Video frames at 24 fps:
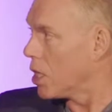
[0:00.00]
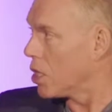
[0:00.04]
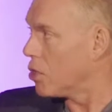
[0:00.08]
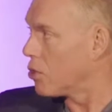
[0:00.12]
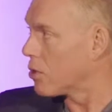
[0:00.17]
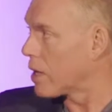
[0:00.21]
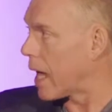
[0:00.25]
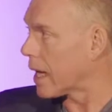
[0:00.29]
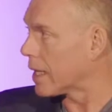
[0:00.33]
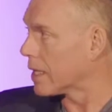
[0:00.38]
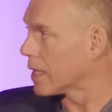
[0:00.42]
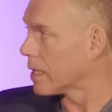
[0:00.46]

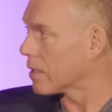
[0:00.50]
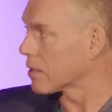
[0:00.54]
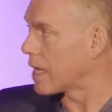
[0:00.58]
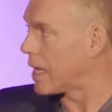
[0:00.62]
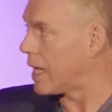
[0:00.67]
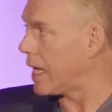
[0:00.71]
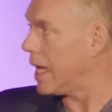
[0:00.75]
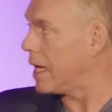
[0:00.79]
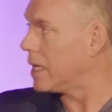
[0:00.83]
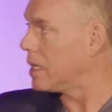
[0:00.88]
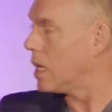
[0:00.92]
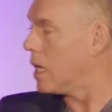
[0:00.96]
You got a little
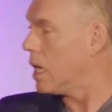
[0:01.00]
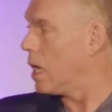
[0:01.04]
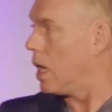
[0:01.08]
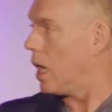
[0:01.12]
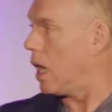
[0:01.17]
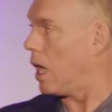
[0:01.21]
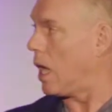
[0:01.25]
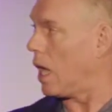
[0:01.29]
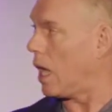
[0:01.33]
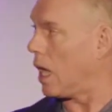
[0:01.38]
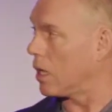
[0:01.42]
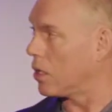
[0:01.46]
kid
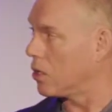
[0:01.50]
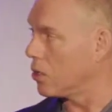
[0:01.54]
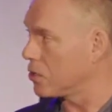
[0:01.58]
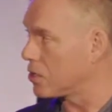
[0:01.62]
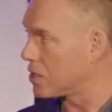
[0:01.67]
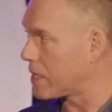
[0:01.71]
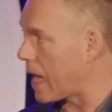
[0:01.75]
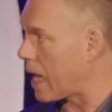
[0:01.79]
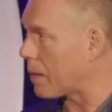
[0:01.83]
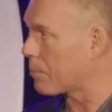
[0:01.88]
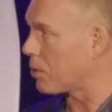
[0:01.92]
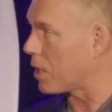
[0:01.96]
uh,
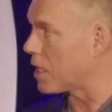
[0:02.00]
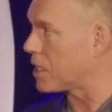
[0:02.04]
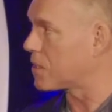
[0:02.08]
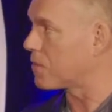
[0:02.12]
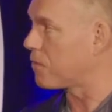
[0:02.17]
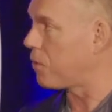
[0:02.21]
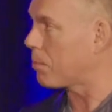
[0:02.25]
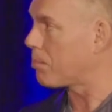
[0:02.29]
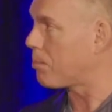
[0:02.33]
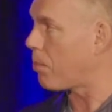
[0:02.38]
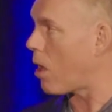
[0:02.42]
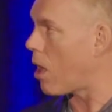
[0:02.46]
whose dad plays
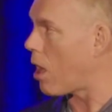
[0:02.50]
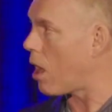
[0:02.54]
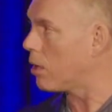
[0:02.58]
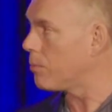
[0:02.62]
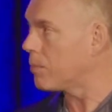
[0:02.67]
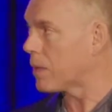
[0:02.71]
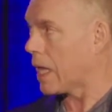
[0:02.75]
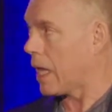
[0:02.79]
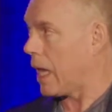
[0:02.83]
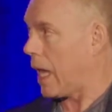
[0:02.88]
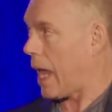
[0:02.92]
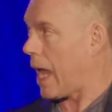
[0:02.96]

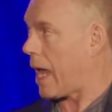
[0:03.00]
football,